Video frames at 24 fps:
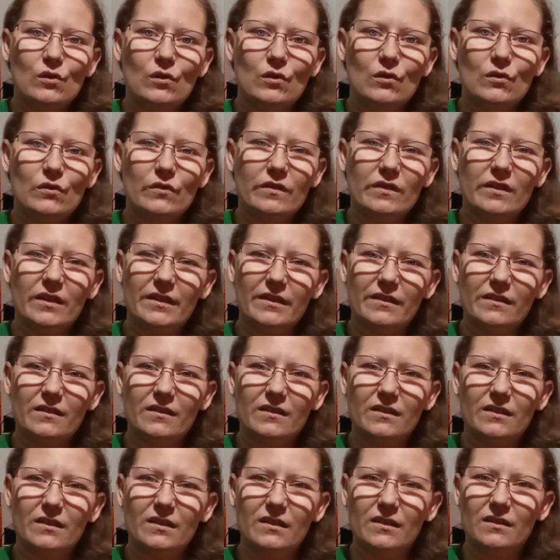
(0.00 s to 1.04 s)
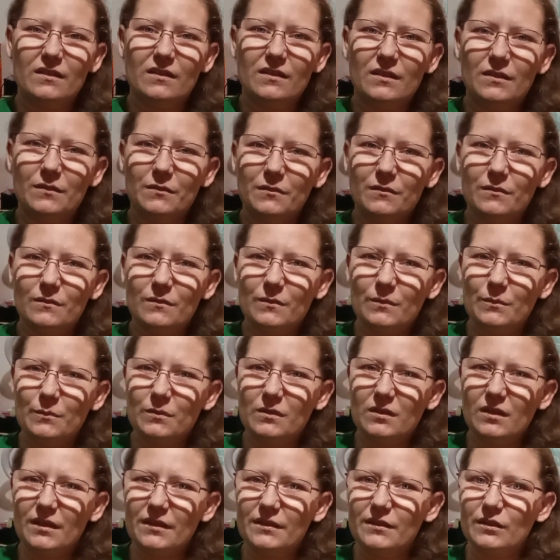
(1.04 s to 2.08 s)
It's like it was
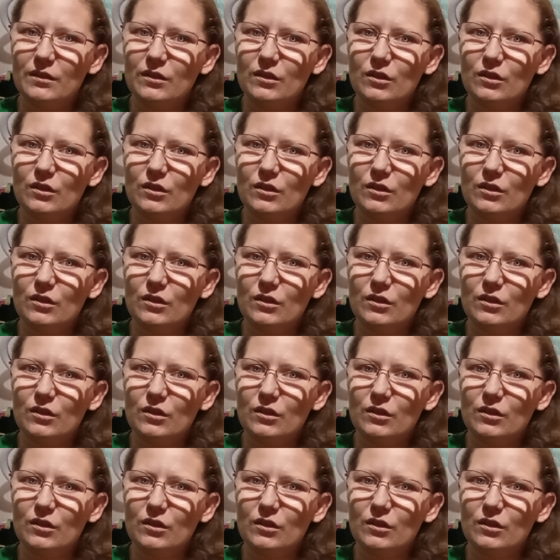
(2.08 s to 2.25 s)
like the